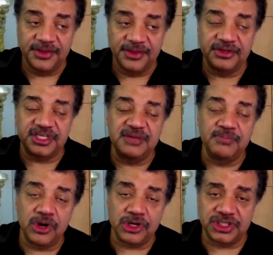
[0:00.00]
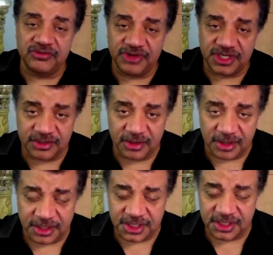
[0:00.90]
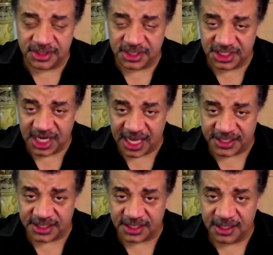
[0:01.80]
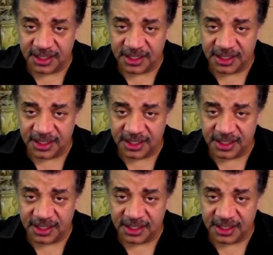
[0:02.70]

There's emergent research to suggest